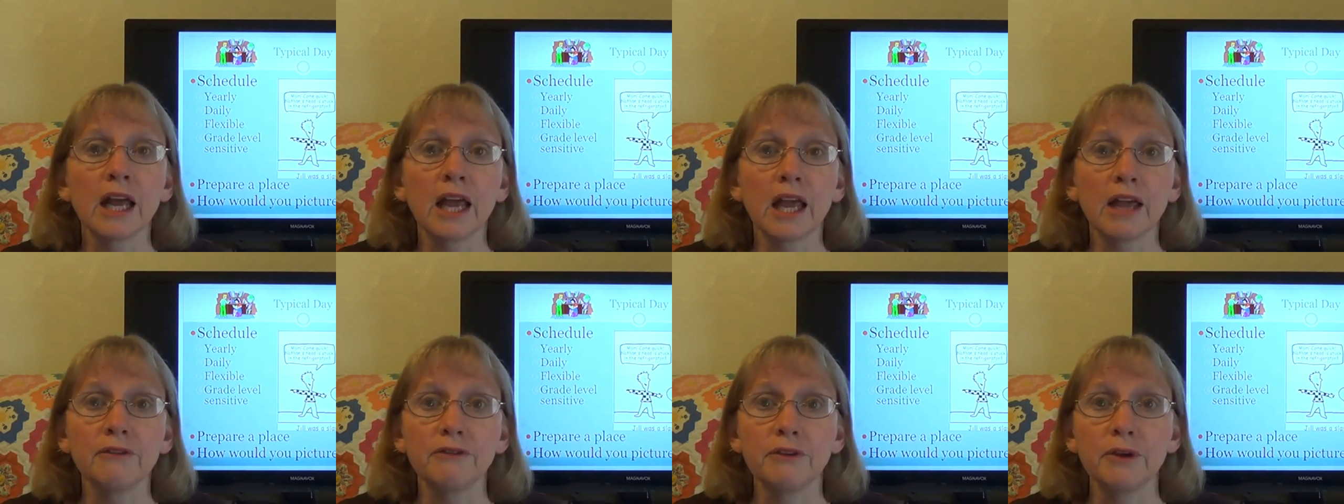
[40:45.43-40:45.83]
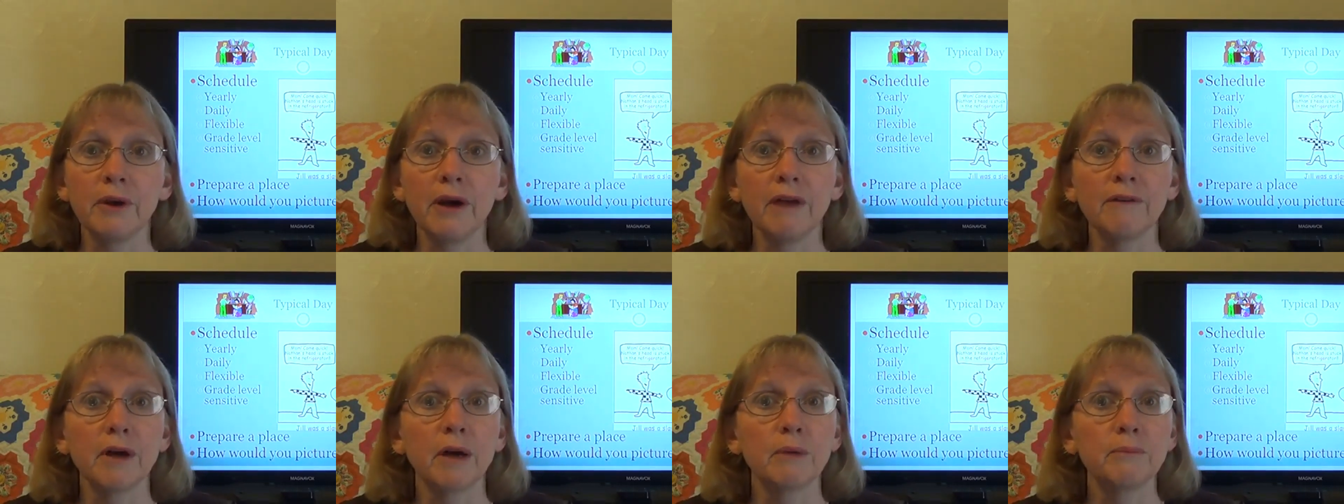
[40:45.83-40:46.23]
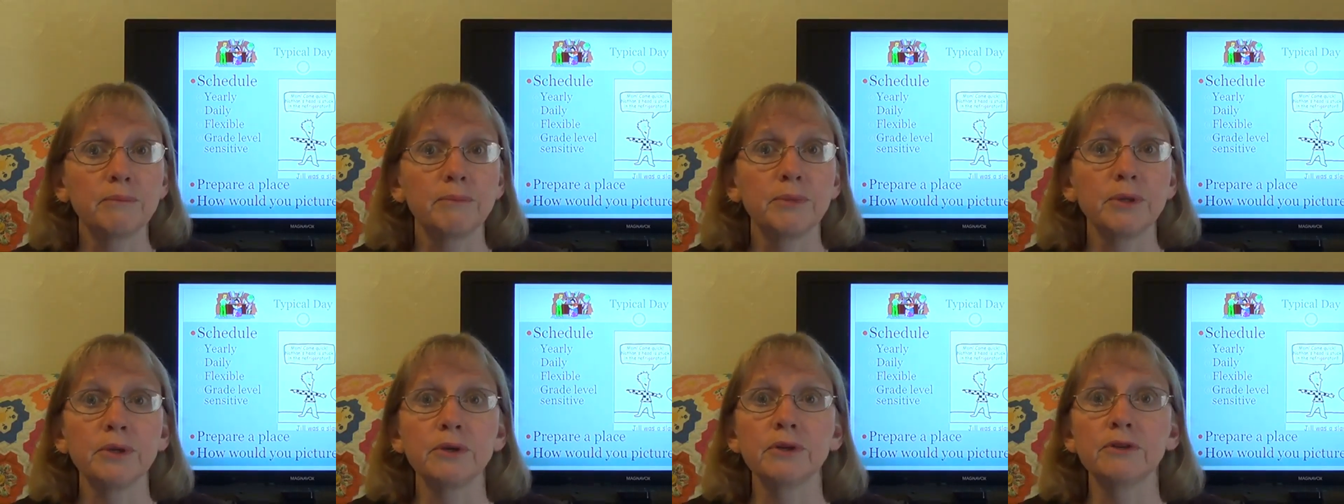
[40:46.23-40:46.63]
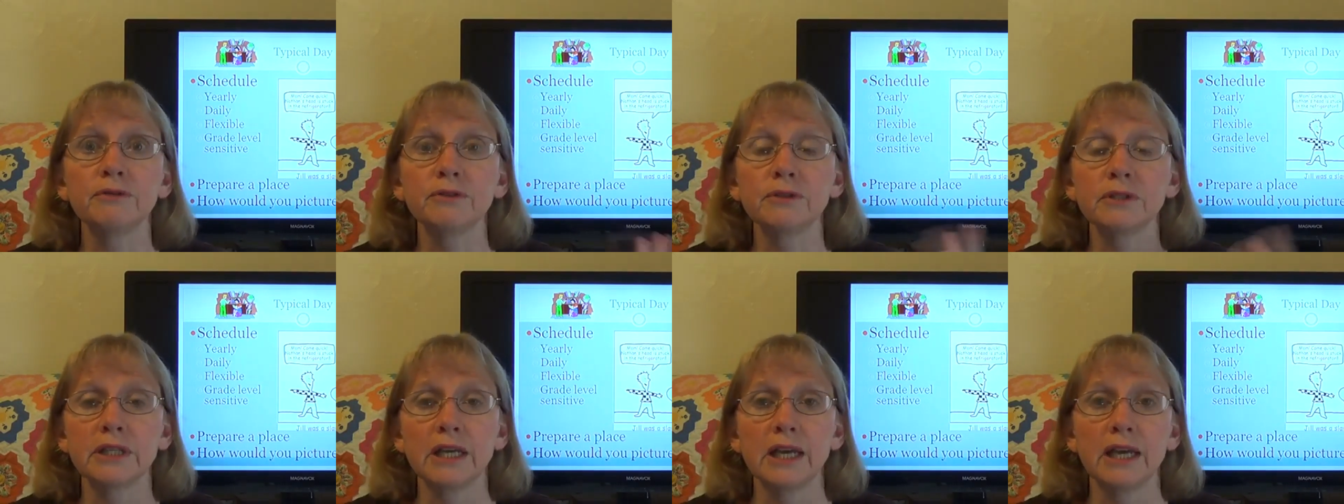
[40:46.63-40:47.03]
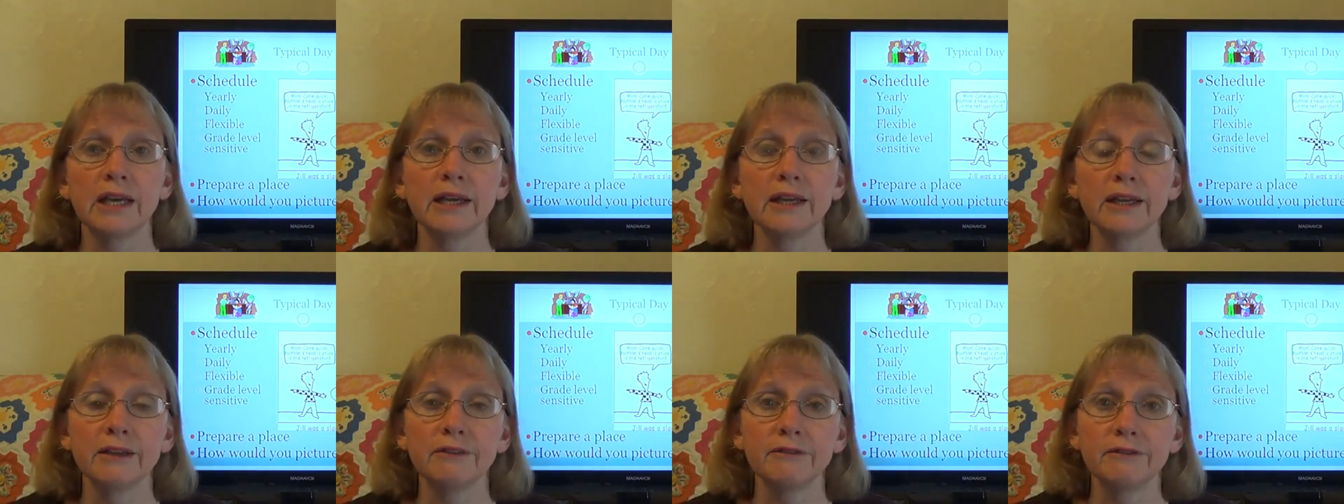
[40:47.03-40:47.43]
If you have a beautiful
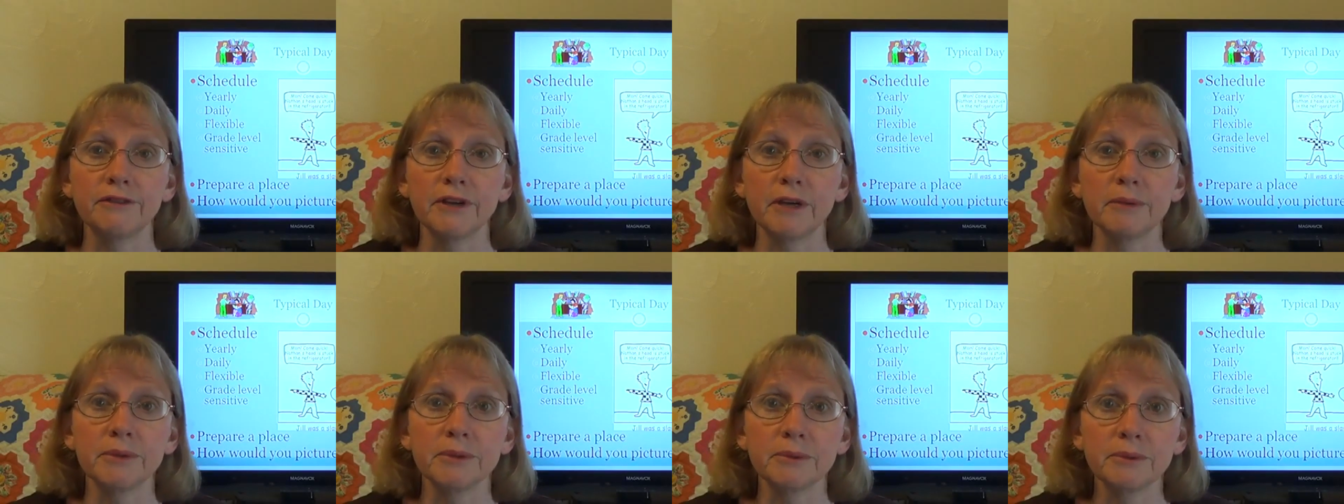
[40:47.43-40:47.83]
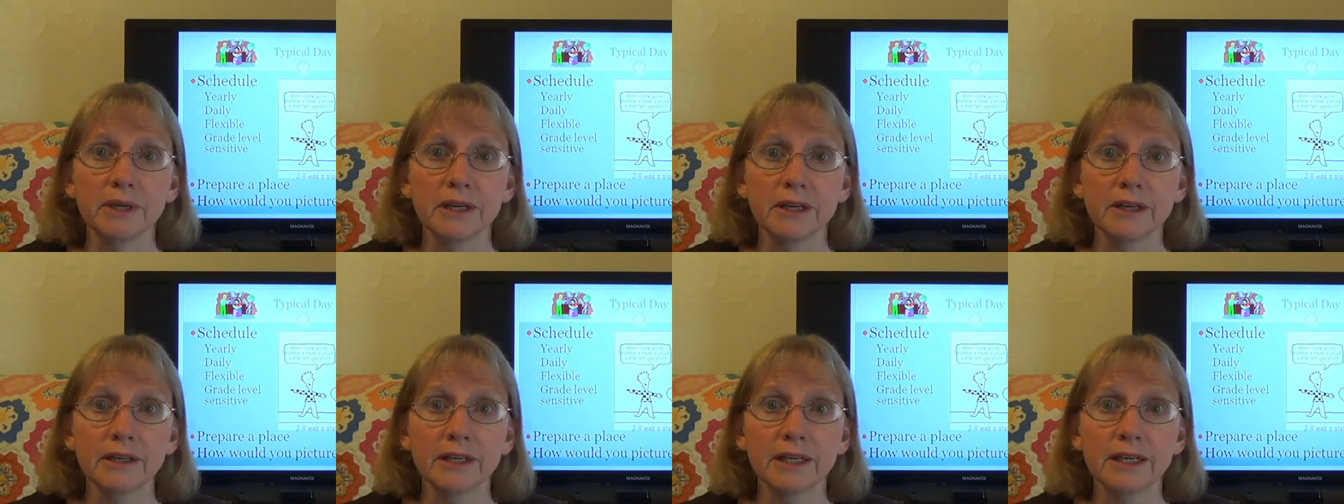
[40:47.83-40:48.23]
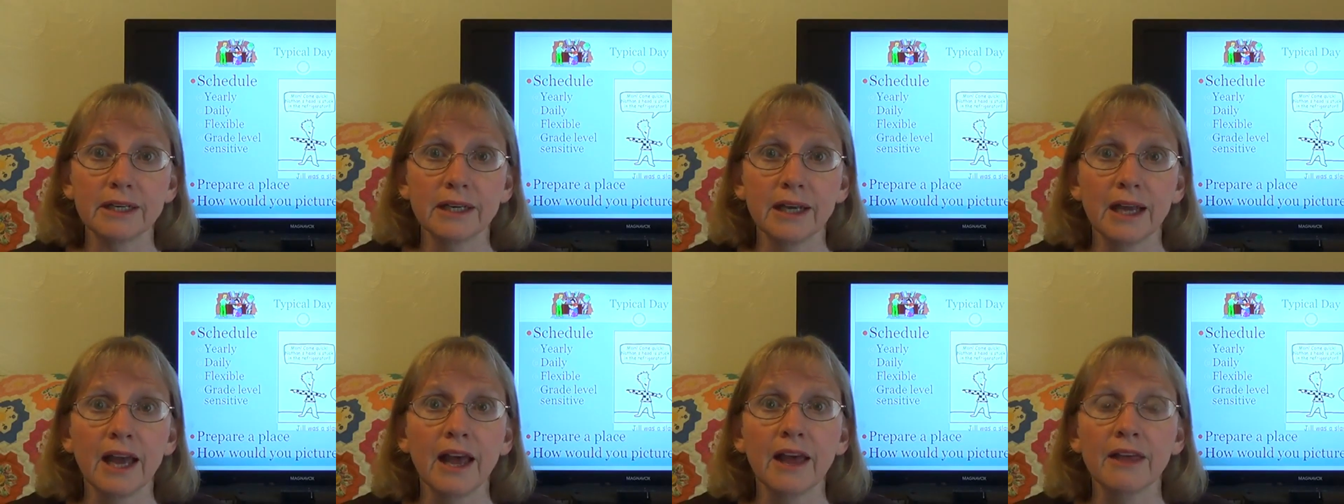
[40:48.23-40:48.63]
day in February,